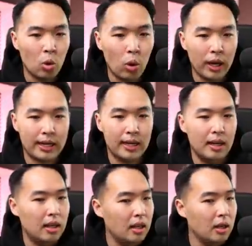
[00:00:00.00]
quick
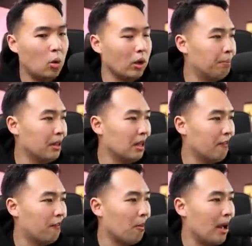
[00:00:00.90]
quick
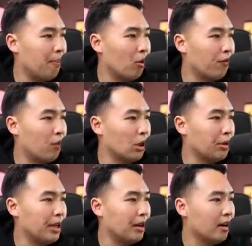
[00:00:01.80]
plug for my
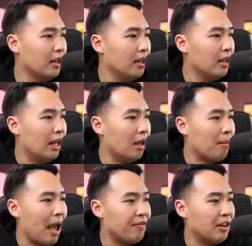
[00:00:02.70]
portfolio here. Um,
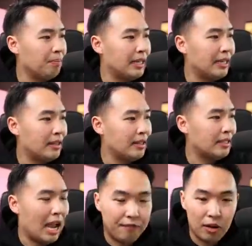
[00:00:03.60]
I haven't updated this
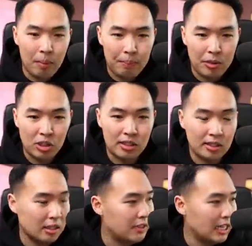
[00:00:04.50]
after my
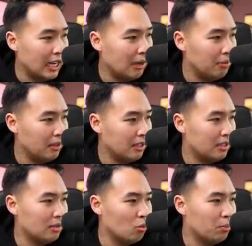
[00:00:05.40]
purchases of today, but
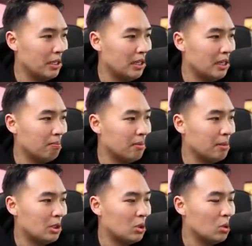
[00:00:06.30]
this is, would be
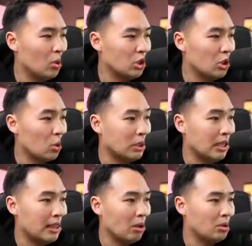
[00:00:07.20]
maybe
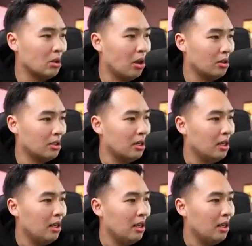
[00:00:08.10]
$220,000.